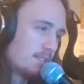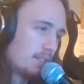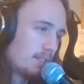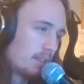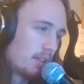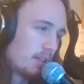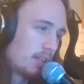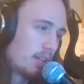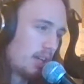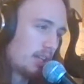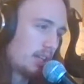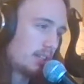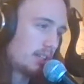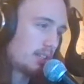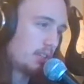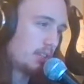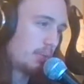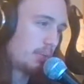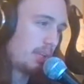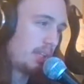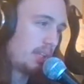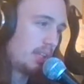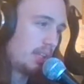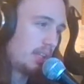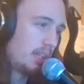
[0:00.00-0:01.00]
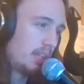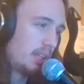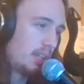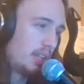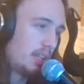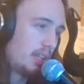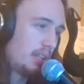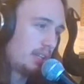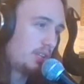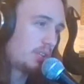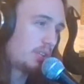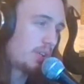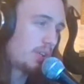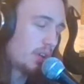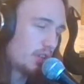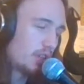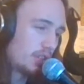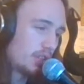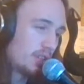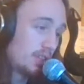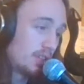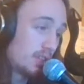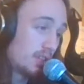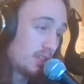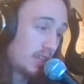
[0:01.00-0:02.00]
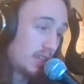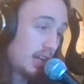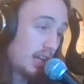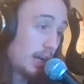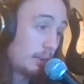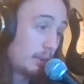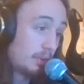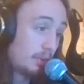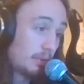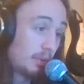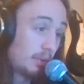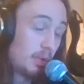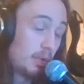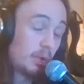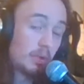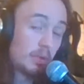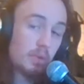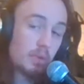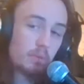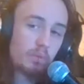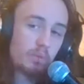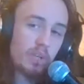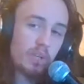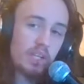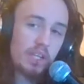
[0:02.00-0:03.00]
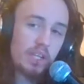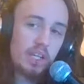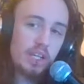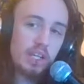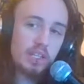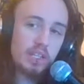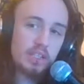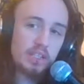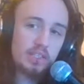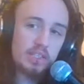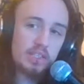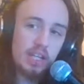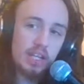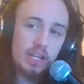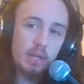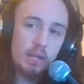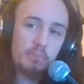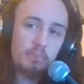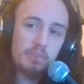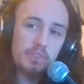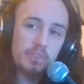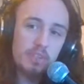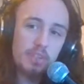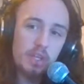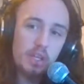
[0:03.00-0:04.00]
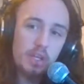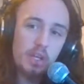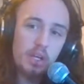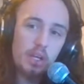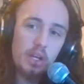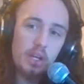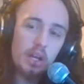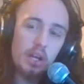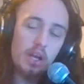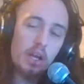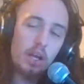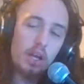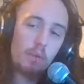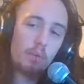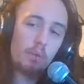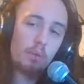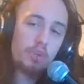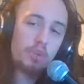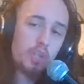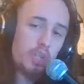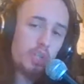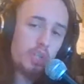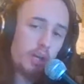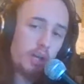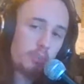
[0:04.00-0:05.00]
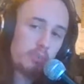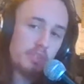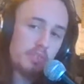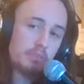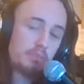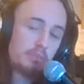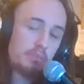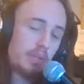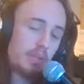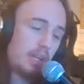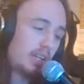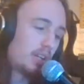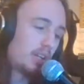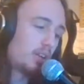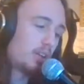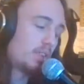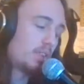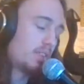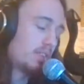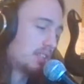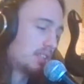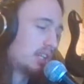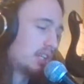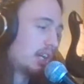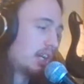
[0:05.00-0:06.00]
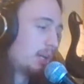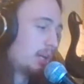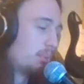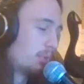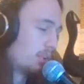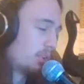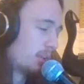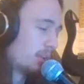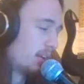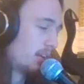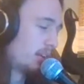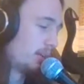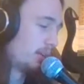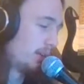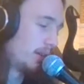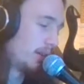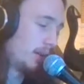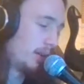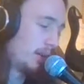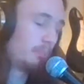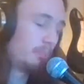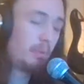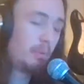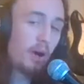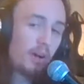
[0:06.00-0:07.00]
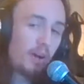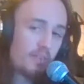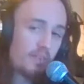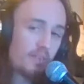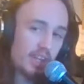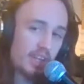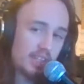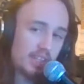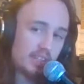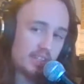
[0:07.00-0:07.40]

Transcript: Okay, so we did an introduction to tabs. We looked at reading tabs. Oh yeah, what do numbers mean on the tab? Okay, perfect